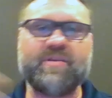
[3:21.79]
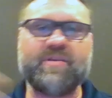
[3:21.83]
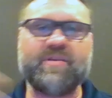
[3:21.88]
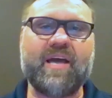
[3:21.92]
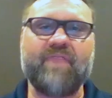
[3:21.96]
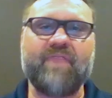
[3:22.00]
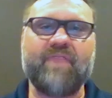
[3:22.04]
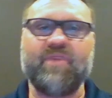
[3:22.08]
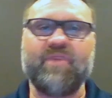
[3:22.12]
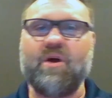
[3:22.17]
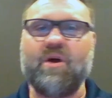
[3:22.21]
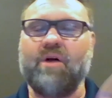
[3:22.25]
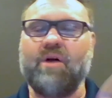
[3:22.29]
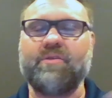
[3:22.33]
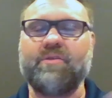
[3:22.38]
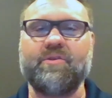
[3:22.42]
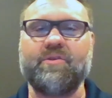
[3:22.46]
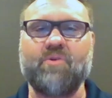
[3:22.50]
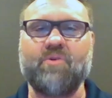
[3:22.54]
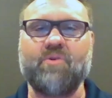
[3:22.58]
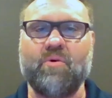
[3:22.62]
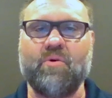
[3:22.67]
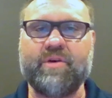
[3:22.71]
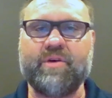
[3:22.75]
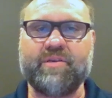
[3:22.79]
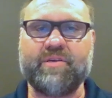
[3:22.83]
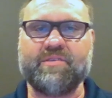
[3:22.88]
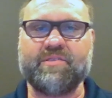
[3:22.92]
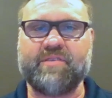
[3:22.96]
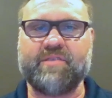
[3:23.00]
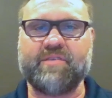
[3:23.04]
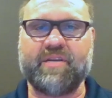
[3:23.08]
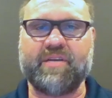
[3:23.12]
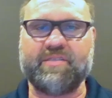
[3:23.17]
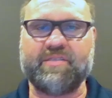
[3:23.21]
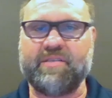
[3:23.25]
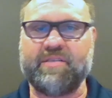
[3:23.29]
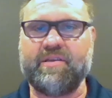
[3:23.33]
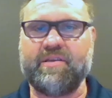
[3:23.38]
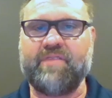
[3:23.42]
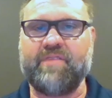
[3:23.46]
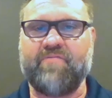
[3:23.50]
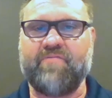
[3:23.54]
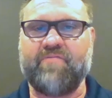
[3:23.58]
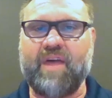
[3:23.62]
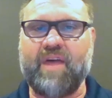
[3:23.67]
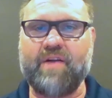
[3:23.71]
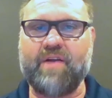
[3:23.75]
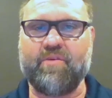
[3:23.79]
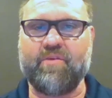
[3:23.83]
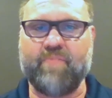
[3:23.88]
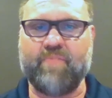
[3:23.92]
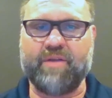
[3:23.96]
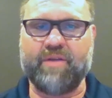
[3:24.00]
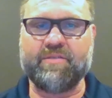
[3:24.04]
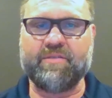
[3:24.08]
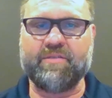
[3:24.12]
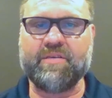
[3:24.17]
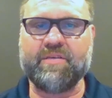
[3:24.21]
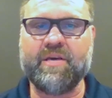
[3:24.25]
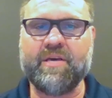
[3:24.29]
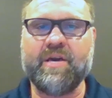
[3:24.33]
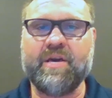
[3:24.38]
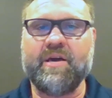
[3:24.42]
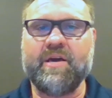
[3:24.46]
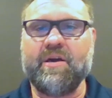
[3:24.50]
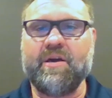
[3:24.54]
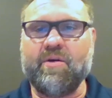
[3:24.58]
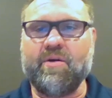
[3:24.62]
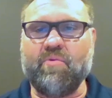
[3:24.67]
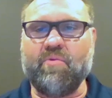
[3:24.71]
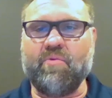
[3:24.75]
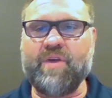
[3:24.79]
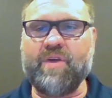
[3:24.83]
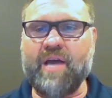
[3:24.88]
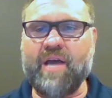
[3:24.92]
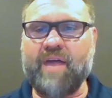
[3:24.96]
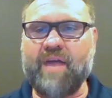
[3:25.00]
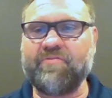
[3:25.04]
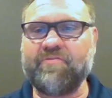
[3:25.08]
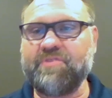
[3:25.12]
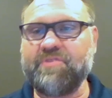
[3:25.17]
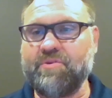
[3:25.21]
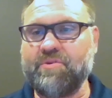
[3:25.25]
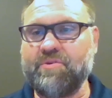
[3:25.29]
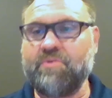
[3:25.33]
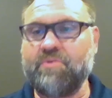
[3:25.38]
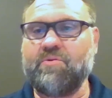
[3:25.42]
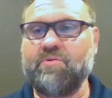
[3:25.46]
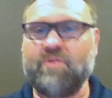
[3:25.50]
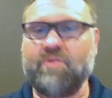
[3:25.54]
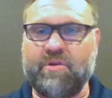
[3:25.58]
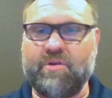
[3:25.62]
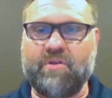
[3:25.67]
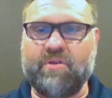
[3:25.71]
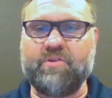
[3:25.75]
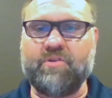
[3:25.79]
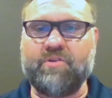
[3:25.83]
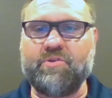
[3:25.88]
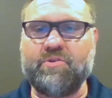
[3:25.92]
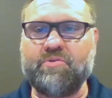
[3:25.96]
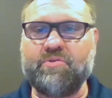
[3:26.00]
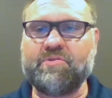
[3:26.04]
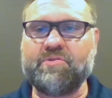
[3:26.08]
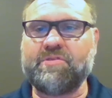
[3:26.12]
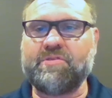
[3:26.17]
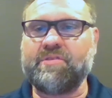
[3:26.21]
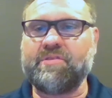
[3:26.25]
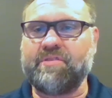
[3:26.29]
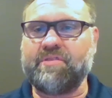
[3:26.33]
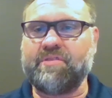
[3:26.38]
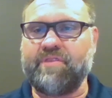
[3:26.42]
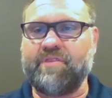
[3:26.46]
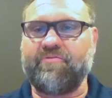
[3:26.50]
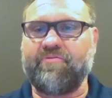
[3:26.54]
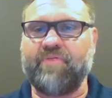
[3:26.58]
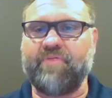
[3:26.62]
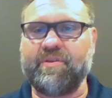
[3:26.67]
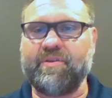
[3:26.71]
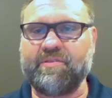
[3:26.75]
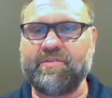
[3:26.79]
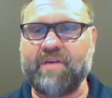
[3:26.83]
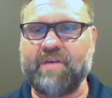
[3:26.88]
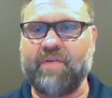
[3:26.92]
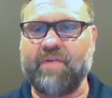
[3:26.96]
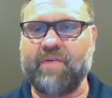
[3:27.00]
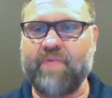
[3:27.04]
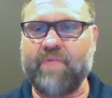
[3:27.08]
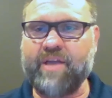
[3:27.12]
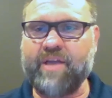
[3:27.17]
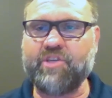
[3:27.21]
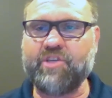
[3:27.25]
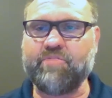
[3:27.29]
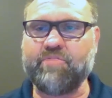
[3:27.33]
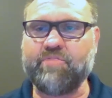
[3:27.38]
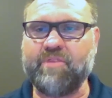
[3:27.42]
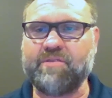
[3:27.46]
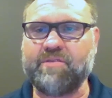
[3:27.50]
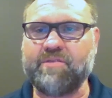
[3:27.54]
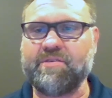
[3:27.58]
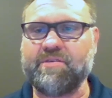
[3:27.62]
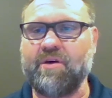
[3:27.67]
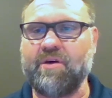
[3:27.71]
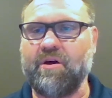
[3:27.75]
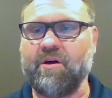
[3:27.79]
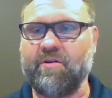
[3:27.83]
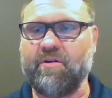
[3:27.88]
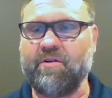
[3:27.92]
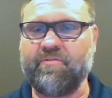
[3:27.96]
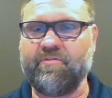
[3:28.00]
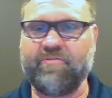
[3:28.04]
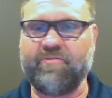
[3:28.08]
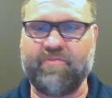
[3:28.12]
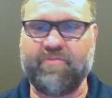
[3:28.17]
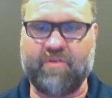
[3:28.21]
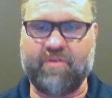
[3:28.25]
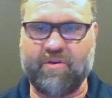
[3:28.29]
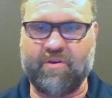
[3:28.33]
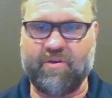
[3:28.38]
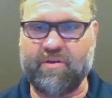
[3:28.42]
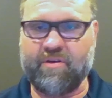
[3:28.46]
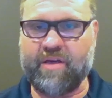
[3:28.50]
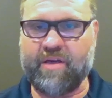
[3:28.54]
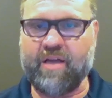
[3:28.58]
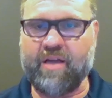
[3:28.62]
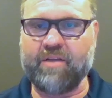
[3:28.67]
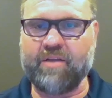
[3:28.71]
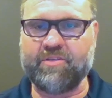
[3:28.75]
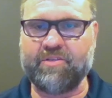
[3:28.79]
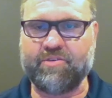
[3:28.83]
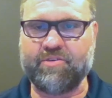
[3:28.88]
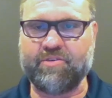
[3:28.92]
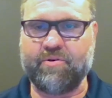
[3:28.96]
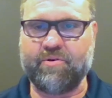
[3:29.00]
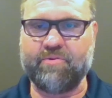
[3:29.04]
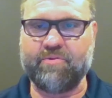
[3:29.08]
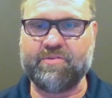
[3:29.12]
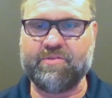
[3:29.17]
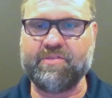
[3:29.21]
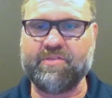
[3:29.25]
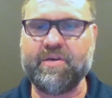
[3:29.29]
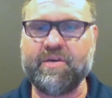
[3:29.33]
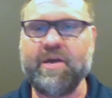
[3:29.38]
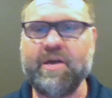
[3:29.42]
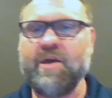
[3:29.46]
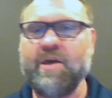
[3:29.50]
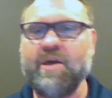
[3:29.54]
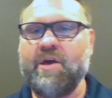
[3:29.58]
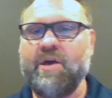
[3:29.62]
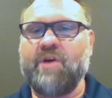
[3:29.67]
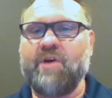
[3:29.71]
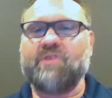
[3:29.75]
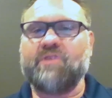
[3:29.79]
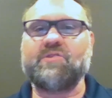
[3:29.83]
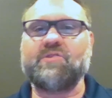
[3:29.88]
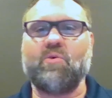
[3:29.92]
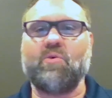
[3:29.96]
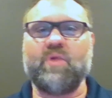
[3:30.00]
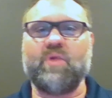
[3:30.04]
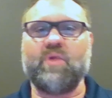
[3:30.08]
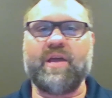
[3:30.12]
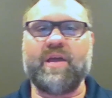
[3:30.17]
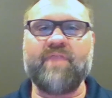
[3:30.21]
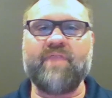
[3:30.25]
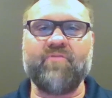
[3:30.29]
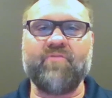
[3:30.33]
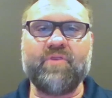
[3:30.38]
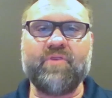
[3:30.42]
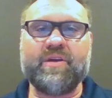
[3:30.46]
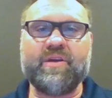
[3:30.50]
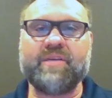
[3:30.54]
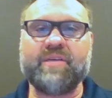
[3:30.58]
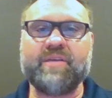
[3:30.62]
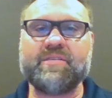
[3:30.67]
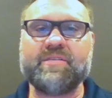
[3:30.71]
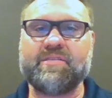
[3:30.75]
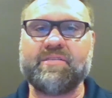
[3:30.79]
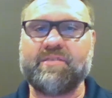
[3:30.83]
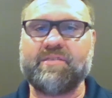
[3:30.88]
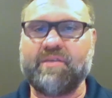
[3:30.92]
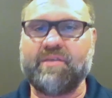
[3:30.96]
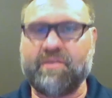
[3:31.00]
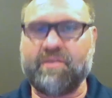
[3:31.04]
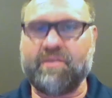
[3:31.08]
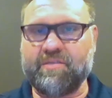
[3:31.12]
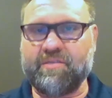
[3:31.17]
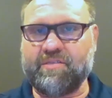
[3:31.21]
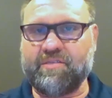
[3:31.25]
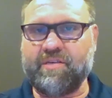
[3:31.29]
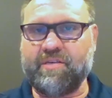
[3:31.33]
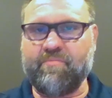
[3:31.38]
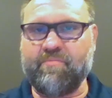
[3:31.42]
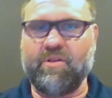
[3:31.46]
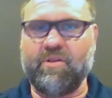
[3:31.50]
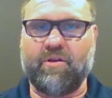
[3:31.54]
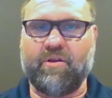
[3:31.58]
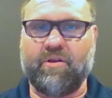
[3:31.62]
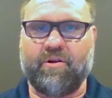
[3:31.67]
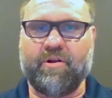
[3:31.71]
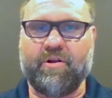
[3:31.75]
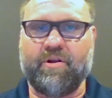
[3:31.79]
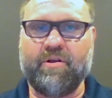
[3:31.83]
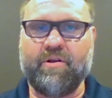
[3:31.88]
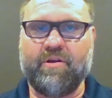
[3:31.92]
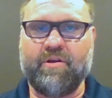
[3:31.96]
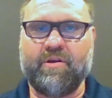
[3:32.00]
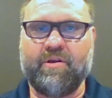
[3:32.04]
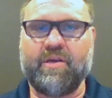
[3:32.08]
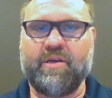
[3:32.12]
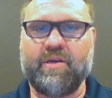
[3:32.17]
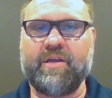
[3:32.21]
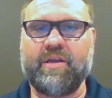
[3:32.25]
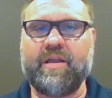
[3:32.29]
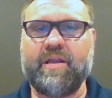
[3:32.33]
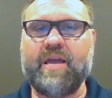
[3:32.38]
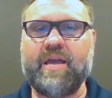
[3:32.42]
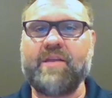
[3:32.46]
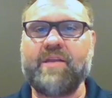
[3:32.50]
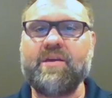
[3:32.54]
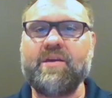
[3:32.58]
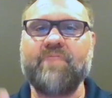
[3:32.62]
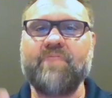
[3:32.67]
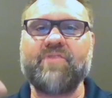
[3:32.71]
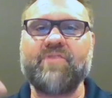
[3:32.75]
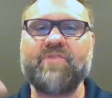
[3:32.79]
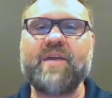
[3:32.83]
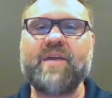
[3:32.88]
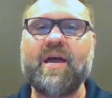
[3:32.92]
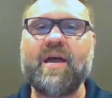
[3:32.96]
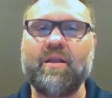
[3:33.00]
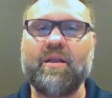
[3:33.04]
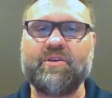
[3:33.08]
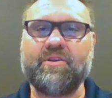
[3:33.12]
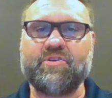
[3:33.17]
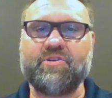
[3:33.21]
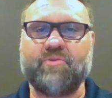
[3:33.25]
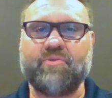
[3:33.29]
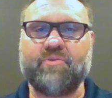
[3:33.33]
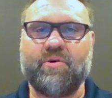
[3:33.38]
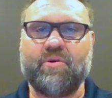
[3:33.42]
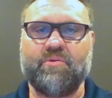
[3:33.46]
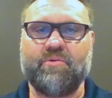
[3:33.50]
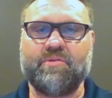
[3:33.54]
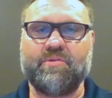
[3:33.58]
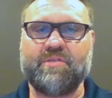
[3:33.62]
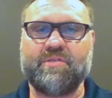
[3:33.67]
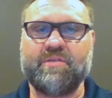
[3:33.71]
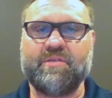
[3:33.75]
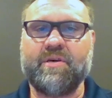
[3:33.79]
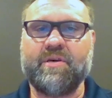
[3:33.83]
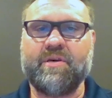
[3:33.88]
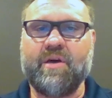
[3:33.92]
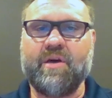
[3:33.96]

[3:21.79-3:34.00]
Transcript: having all the noise that's in the environment, we have to use different arrangements of electrodes. So whatever is similar in any of the electrodes